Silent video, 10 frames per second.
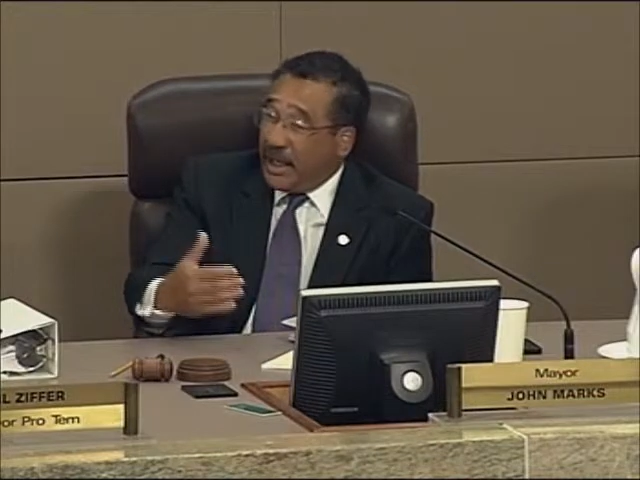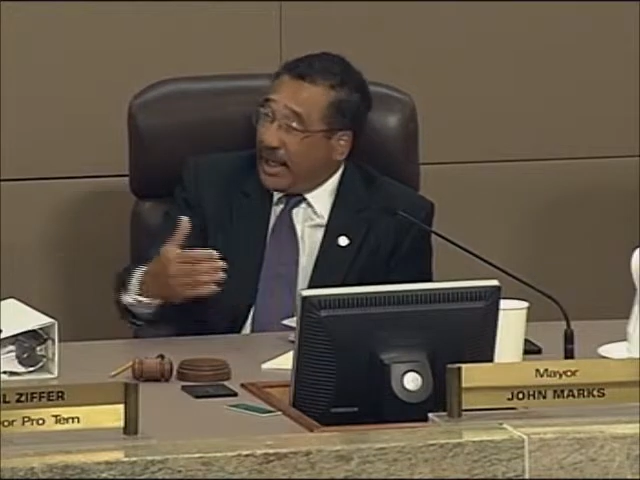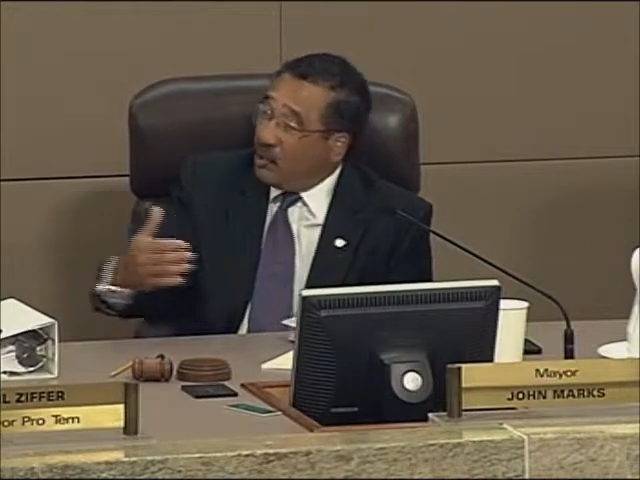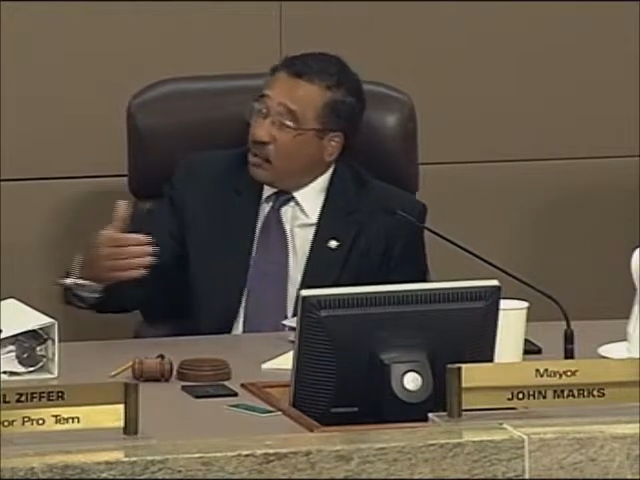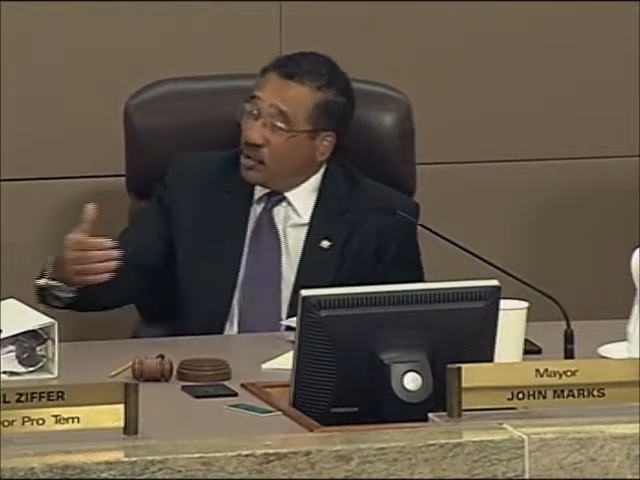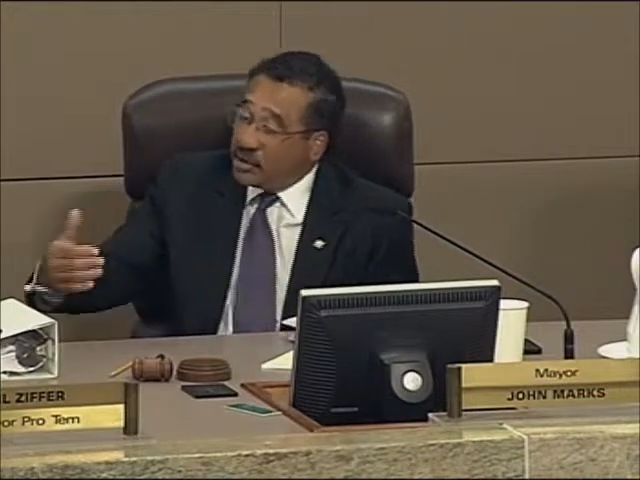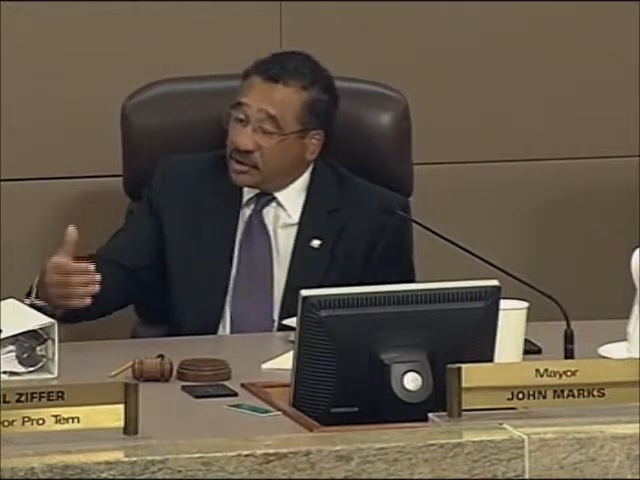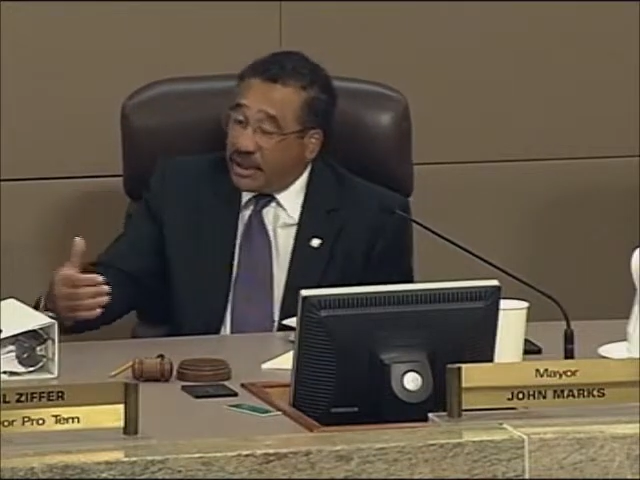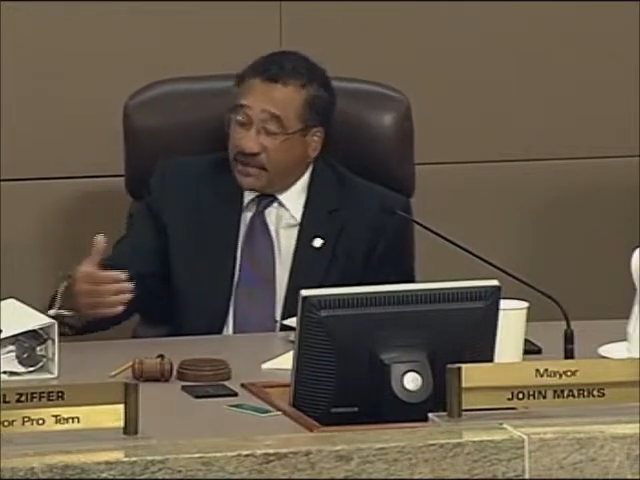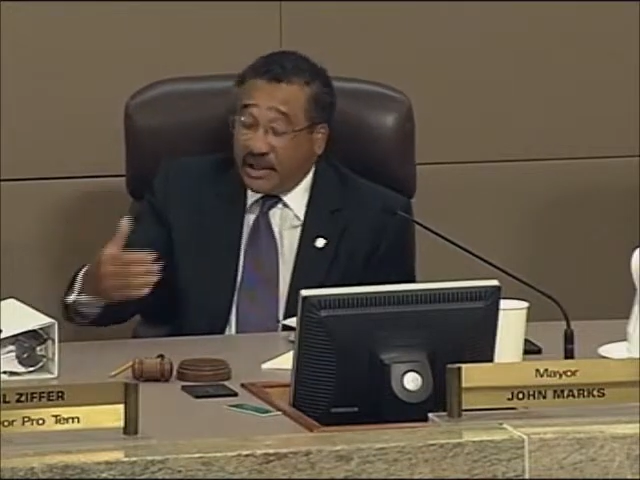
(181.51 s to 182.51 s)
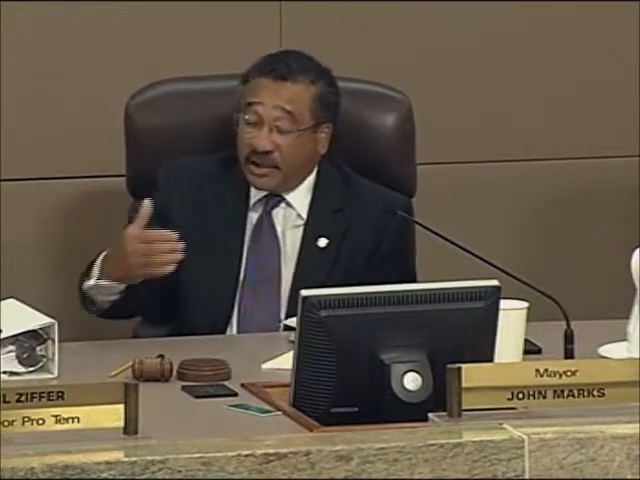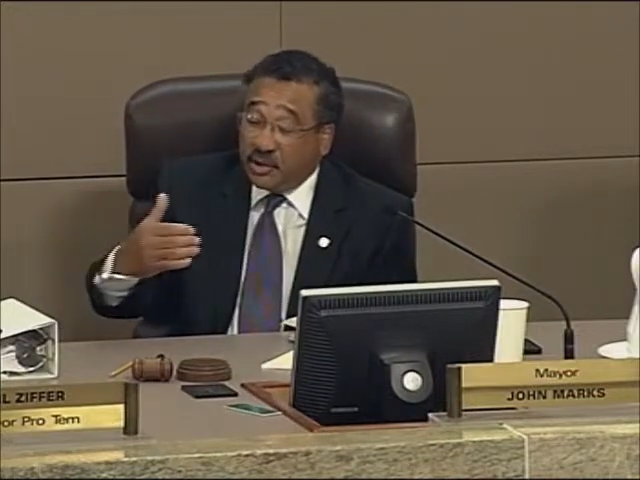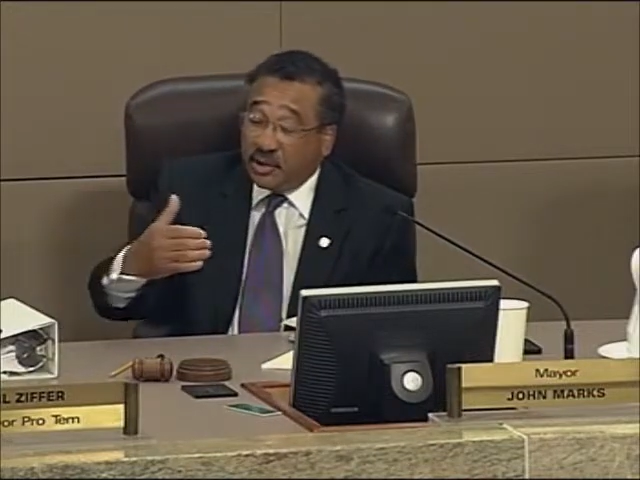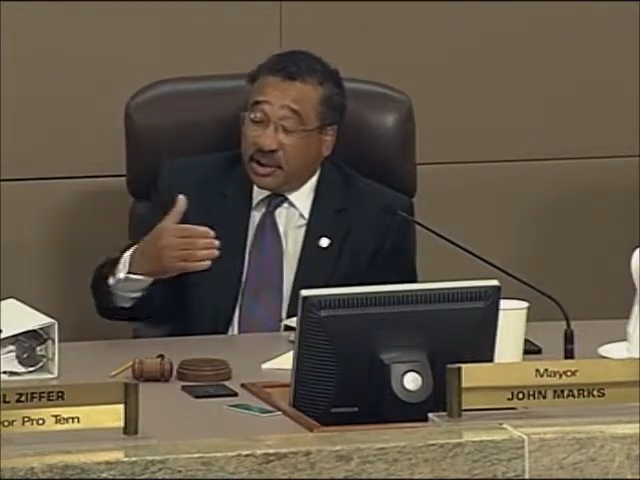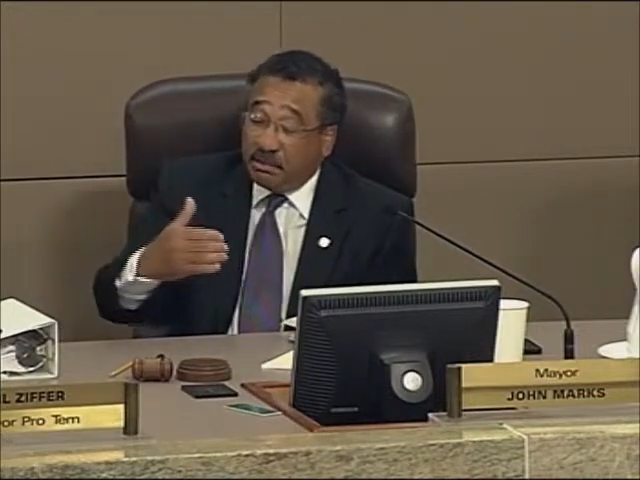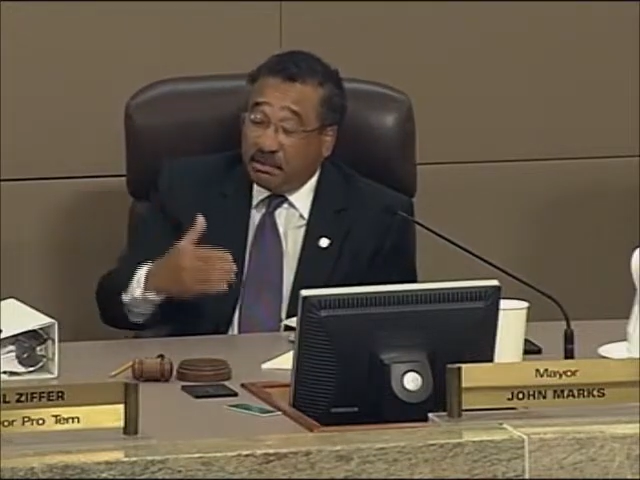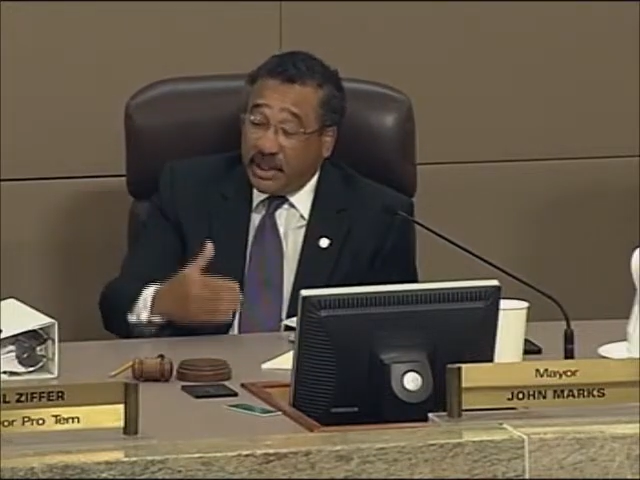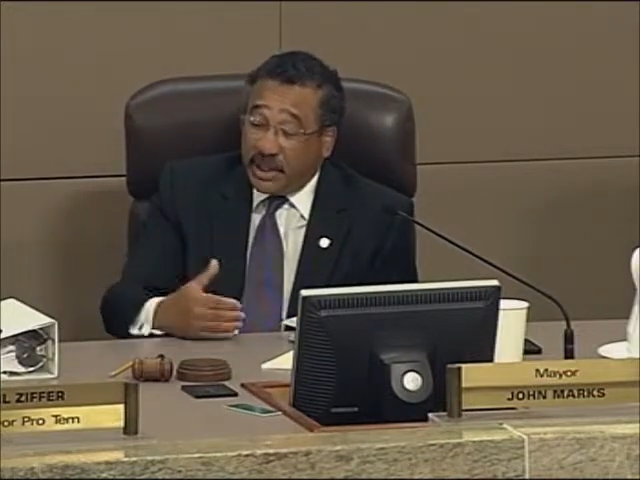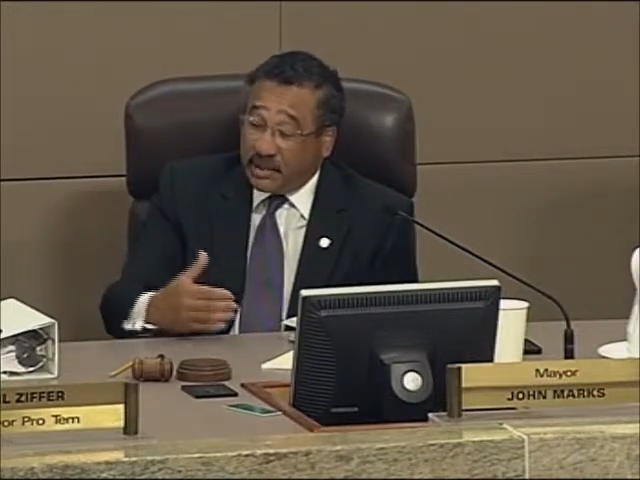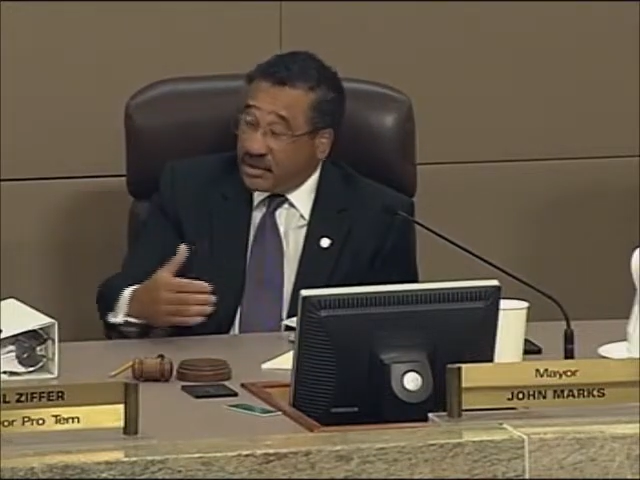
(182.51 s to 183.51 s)
I think it
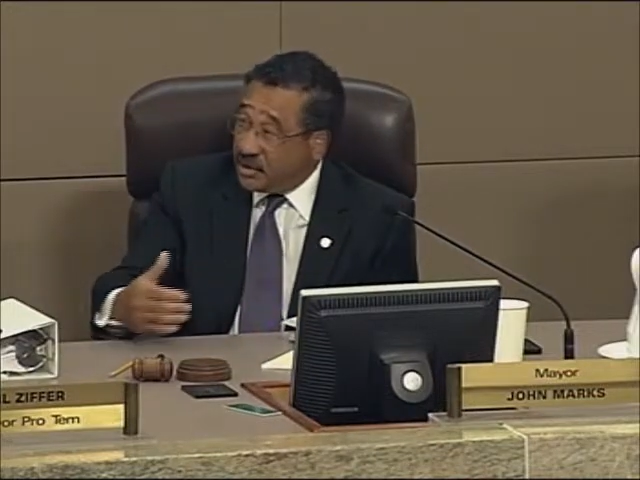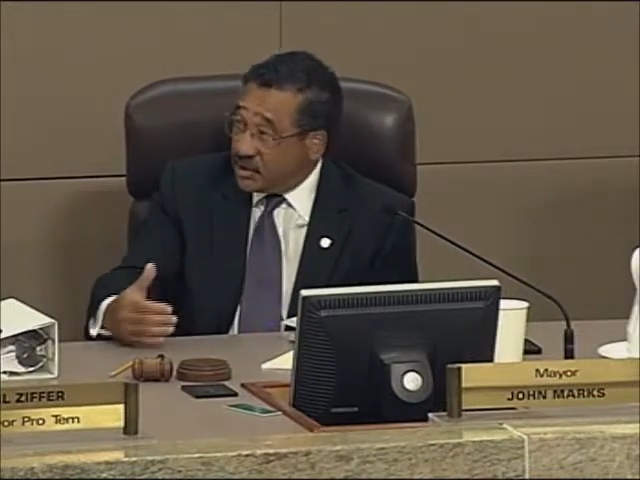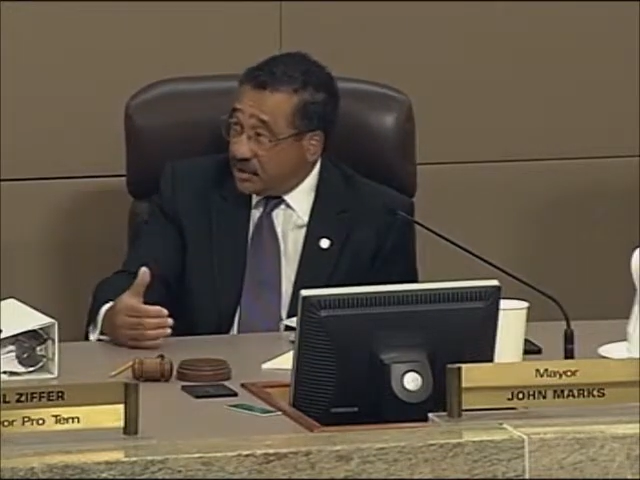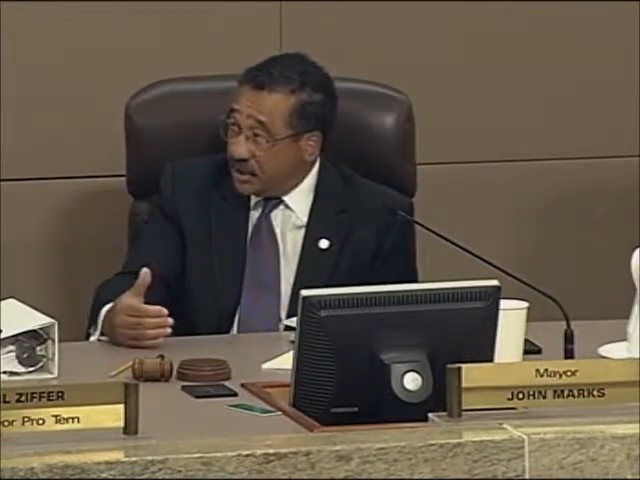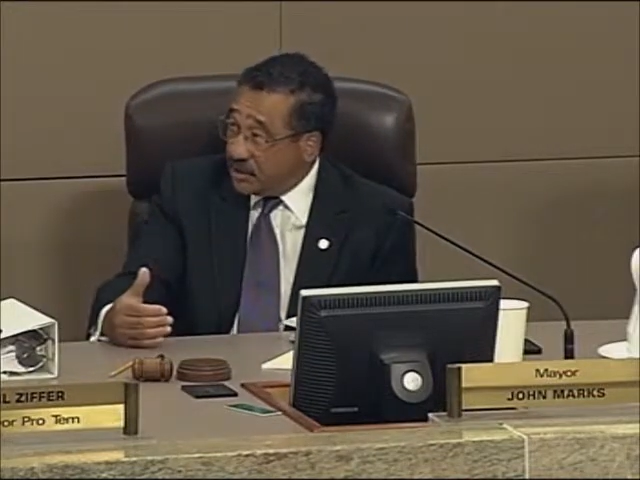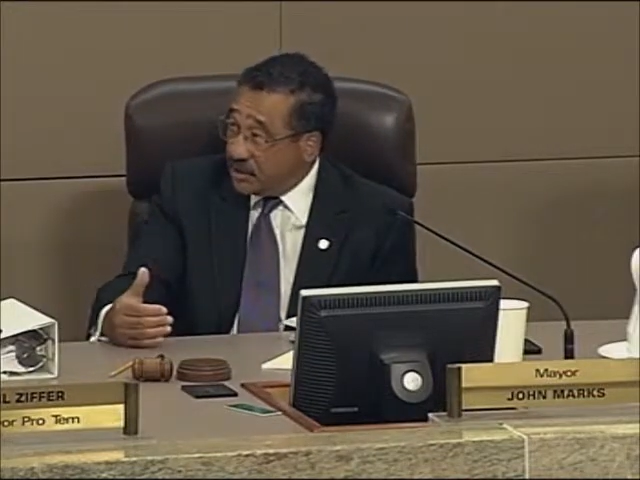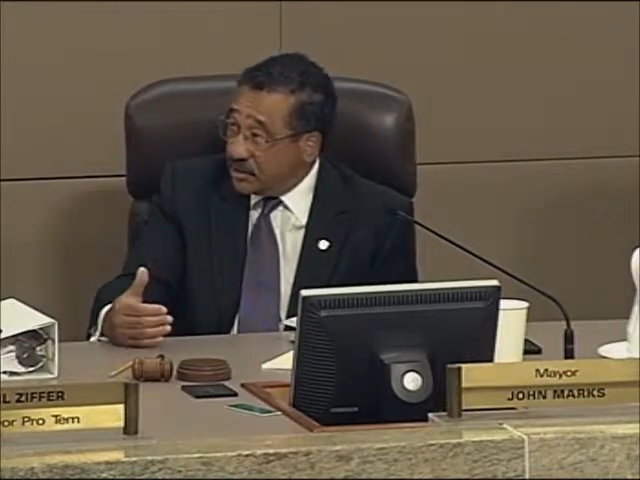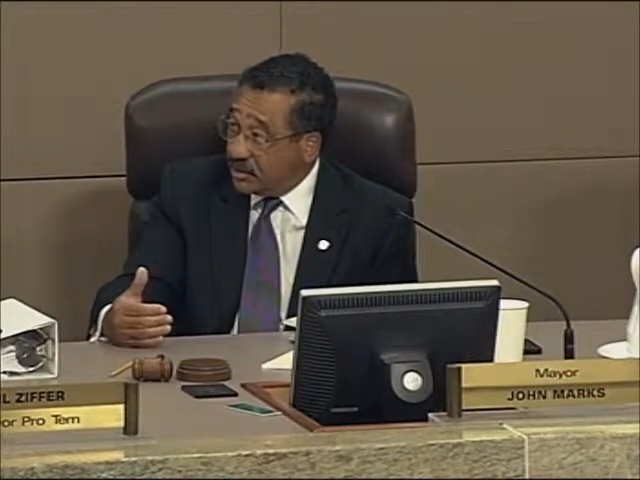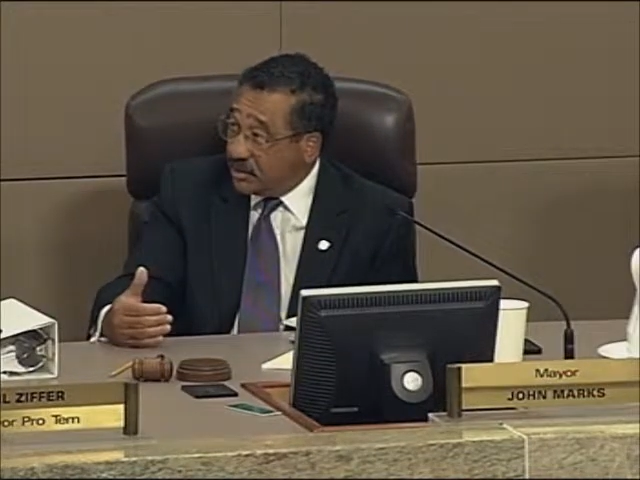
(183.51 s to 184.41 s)
bears a discussion.